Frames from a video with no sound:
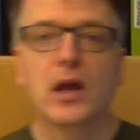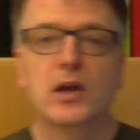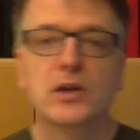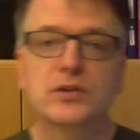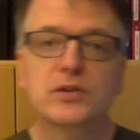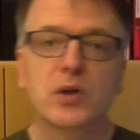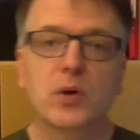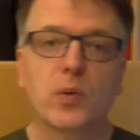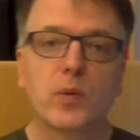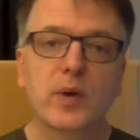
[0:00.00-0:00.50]

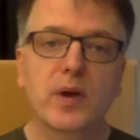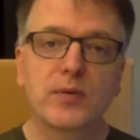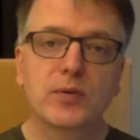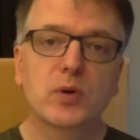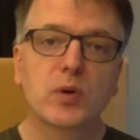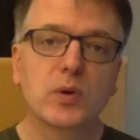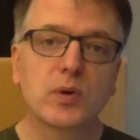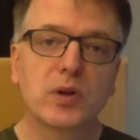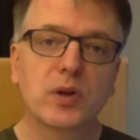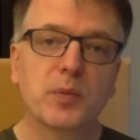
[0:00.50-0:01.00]
So we have
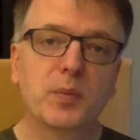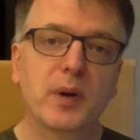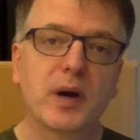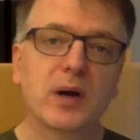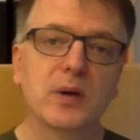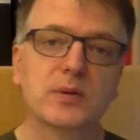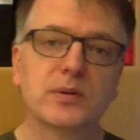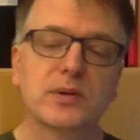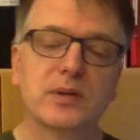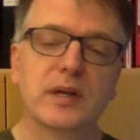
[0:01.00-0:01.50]
talked
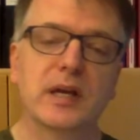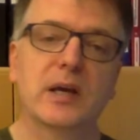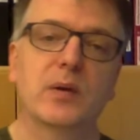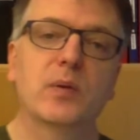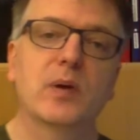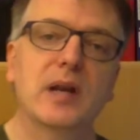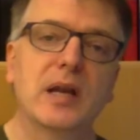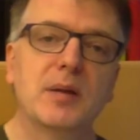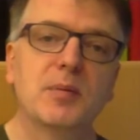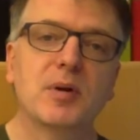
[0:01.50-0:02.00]
about
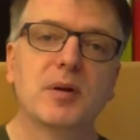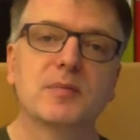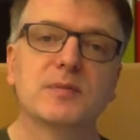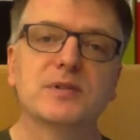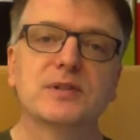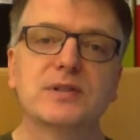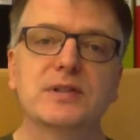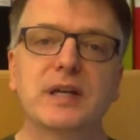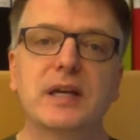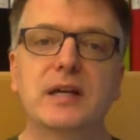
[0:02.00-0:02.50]
equilibrium
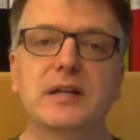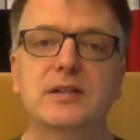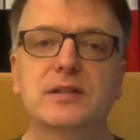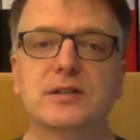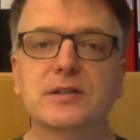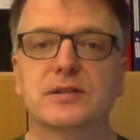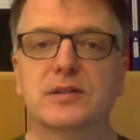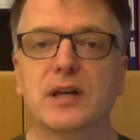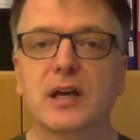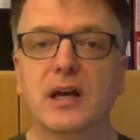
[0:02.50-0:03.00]

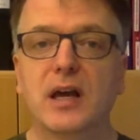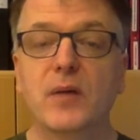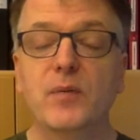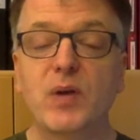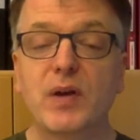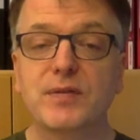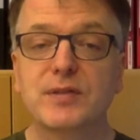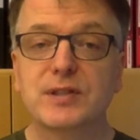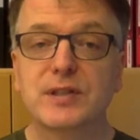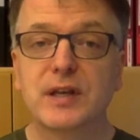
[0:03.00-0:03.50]
stages, and we
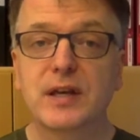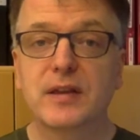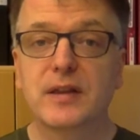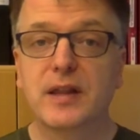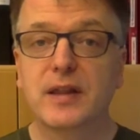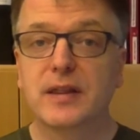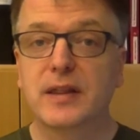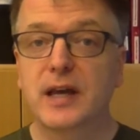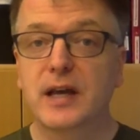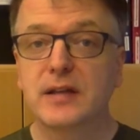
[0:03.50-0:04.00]
have said
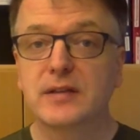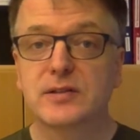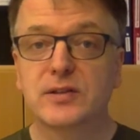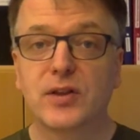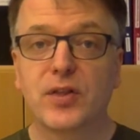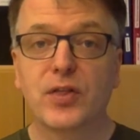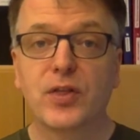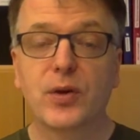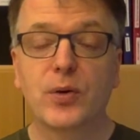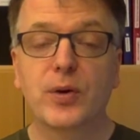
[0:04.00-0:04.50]
that that's a
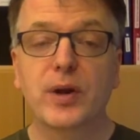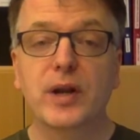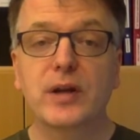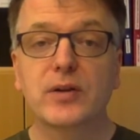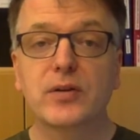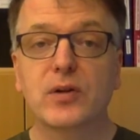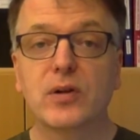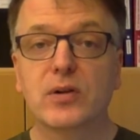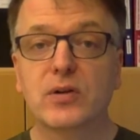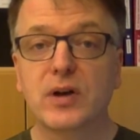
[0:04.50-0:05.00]

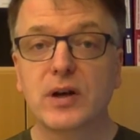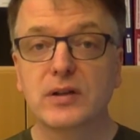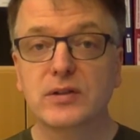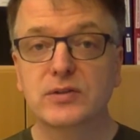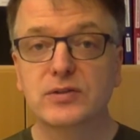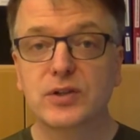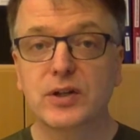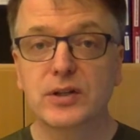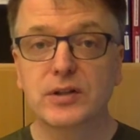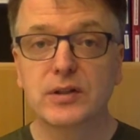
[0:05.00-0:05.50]
theoretical
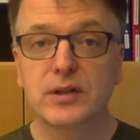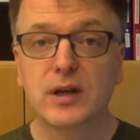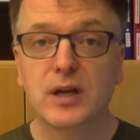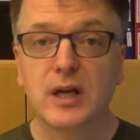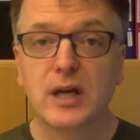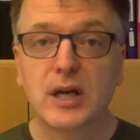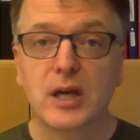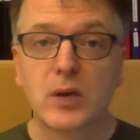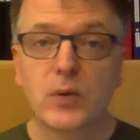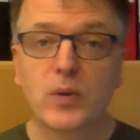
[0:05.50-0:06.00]
construct
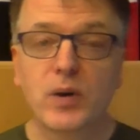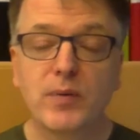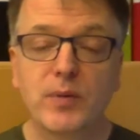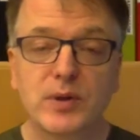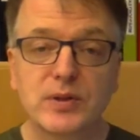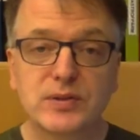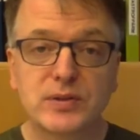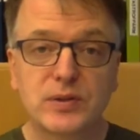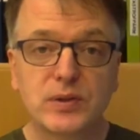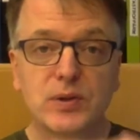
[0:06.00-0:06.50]
where we
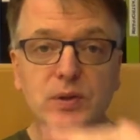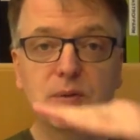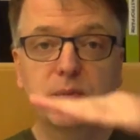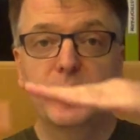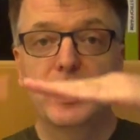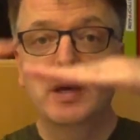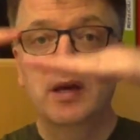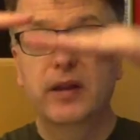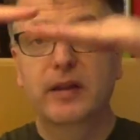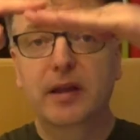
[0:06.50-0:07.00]
assume
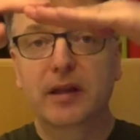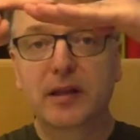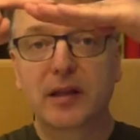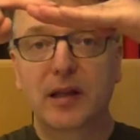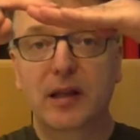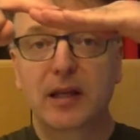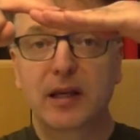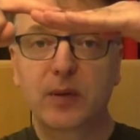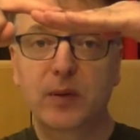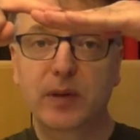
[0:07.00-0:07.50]
that the
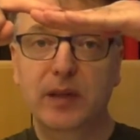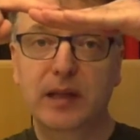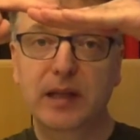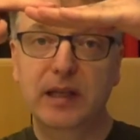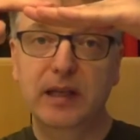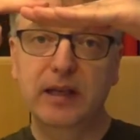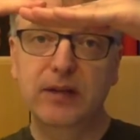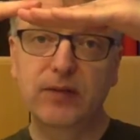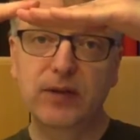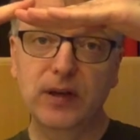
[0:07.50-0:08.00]
liquid
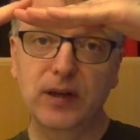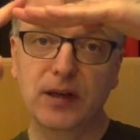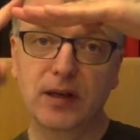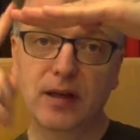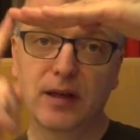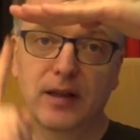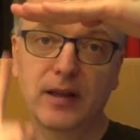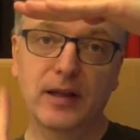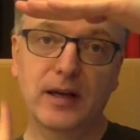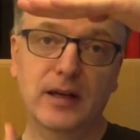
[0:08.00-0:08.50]
leaving
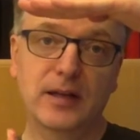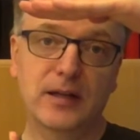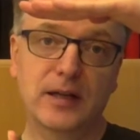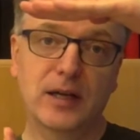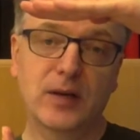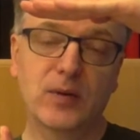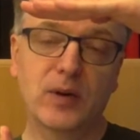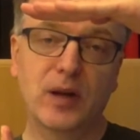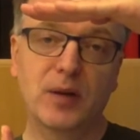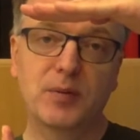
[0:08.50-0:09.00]
that
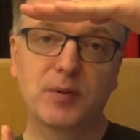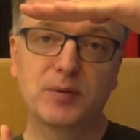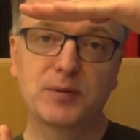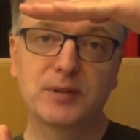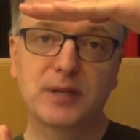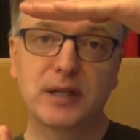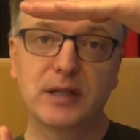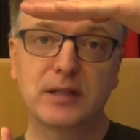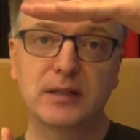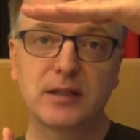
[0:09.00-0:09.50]
equilibrium
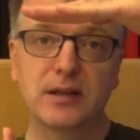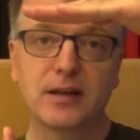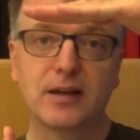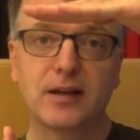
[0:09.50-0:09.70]
stage